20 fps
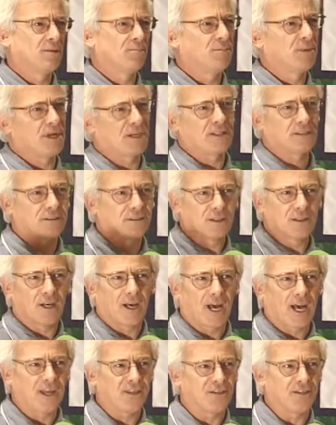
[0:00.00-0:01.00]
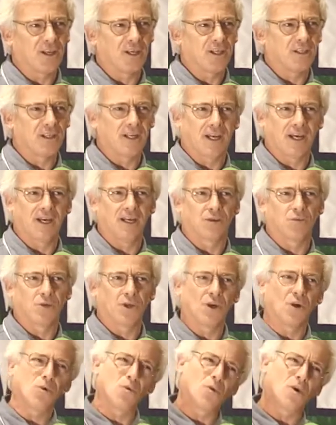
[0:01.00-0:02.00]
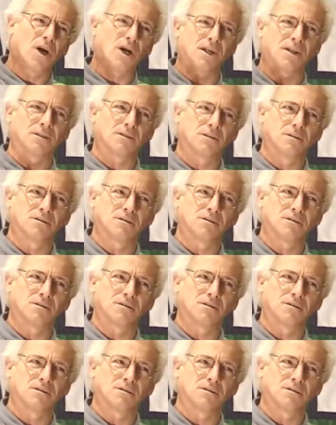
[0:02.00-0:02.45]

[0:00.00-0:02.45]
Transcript: but I think in the end, we don't want